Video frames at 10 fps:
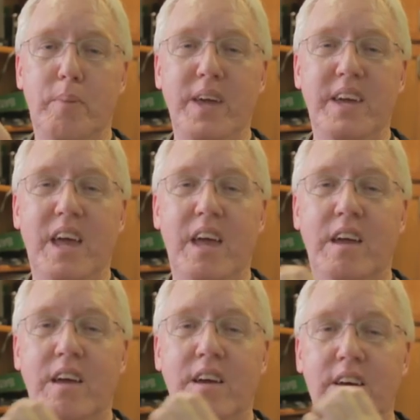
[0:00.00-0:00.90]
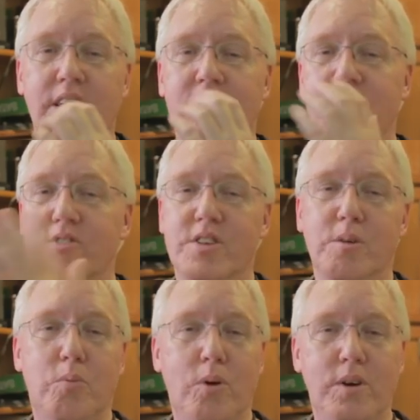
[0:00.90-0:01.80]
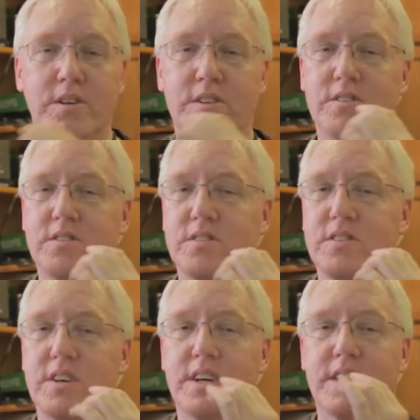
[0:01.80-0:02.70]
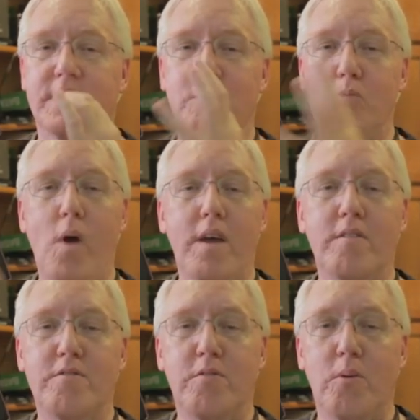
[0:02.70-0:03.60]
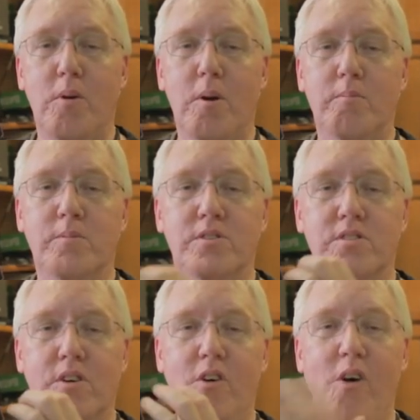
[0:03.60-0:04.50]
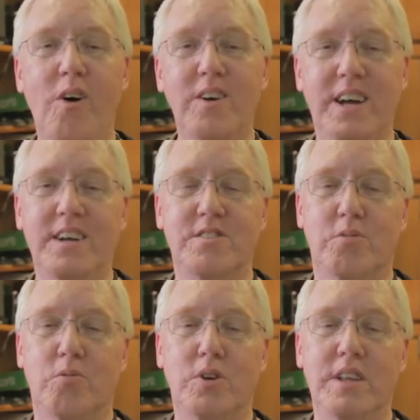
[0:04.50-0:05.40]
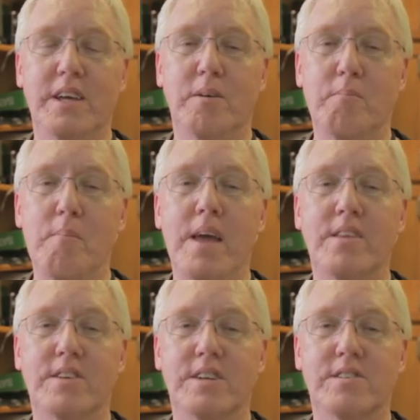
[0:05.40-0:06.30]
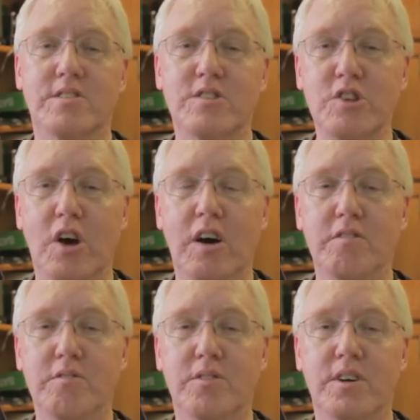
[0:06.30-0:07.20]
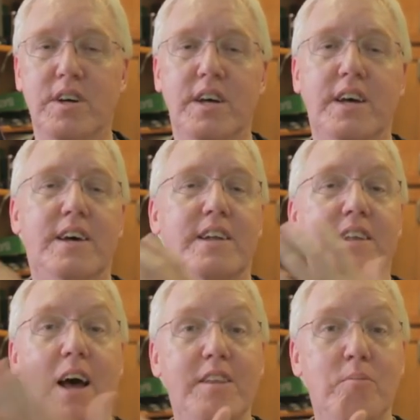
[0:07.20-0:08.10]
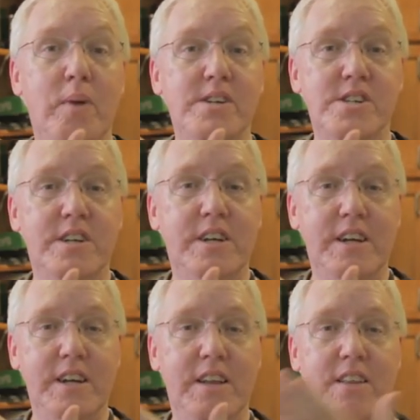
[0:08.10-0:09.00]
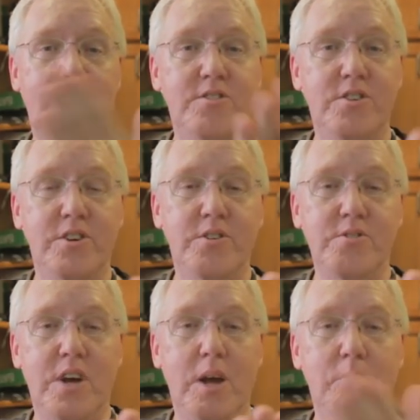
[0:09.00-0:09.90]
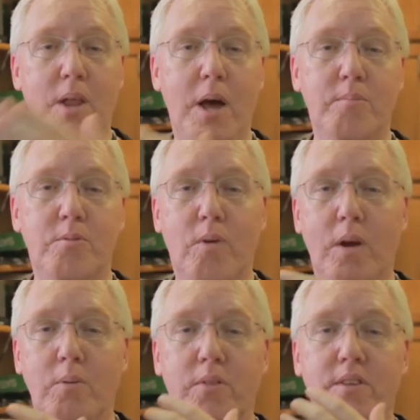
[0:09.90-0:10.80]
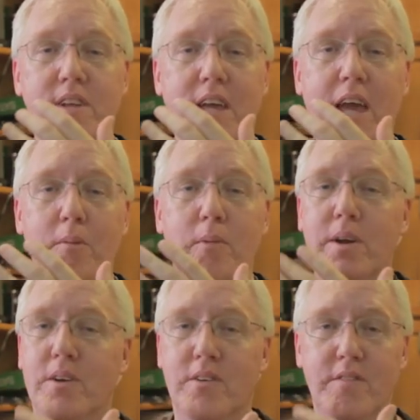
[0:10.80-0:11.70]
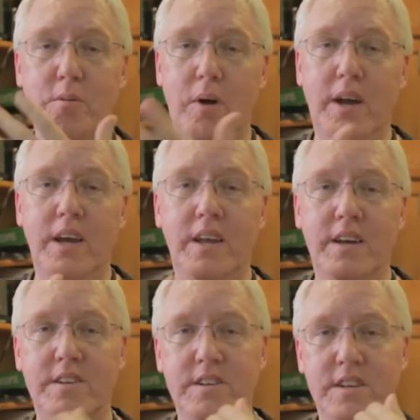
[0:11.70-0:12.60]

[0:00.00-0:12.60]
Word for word: peaking, zebras, waveforms, all kinds of really amazing stuff. Not to mention it allows you to do time-lapse right within the camera. You don't have to buy any